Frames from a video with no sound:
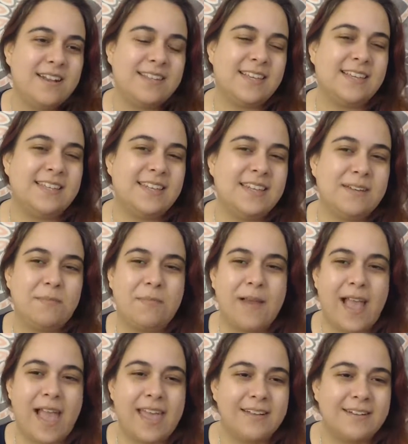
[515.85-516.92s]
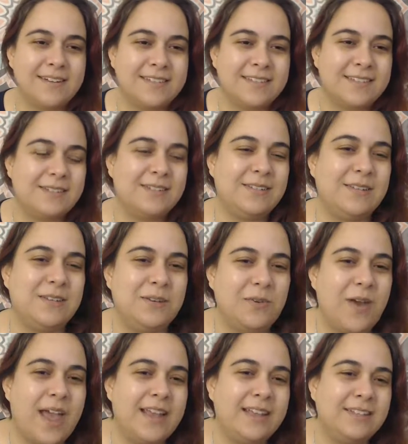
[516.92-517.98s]
Sending prayers to
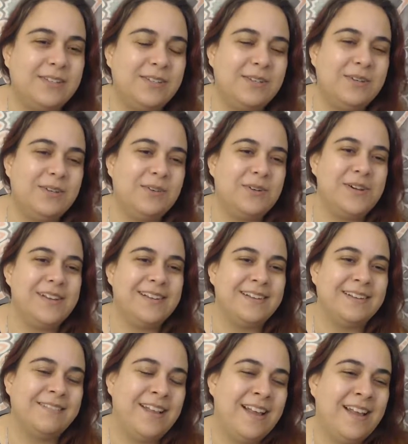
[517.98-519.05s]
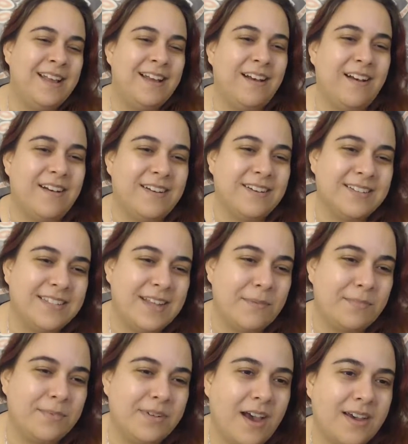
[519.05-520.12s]
you and to your
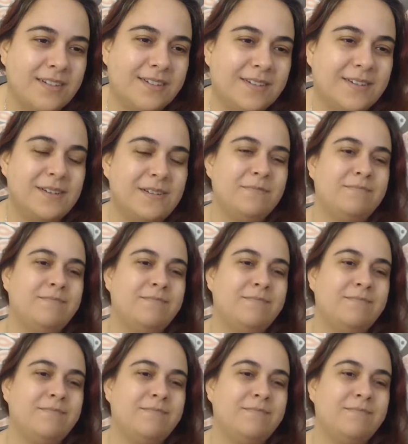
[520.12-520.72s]
stepdaughter.